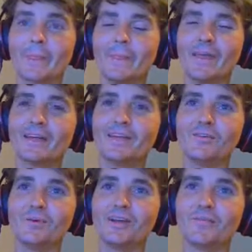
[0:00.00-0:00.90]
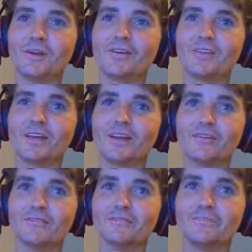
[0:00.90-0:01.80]
Yeah, I need a way to round that
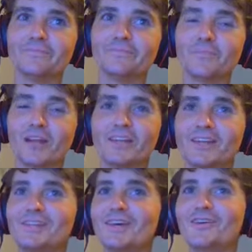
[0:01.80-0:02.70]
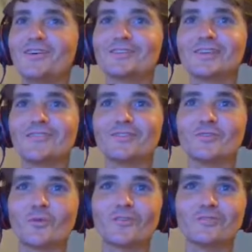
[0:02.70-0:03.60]
out. But I did get all seven
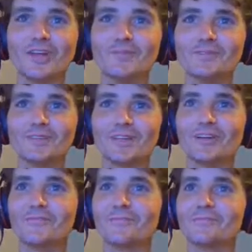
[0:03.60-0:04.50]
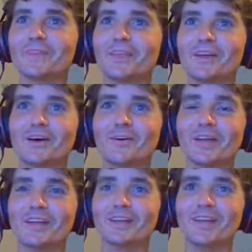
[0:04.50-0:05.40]
dwarf names in there.
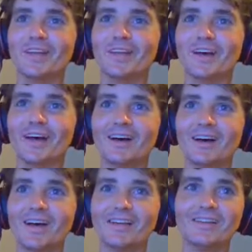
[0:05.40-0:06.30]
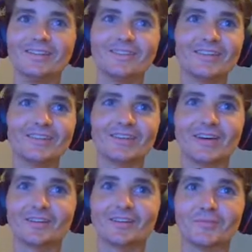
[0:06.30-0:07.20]
Okay, and uh, I didn't see the
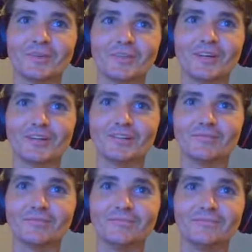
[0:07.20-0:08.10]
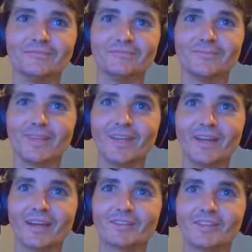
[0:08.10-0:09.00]
doctor, but um, yeah,
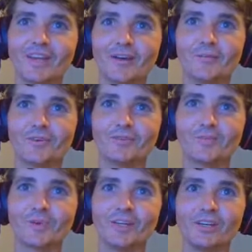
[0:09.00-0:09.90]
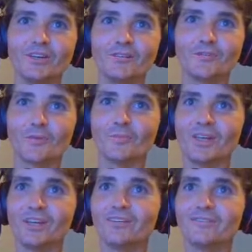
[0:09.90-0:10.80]
actually I was pretty grumpy.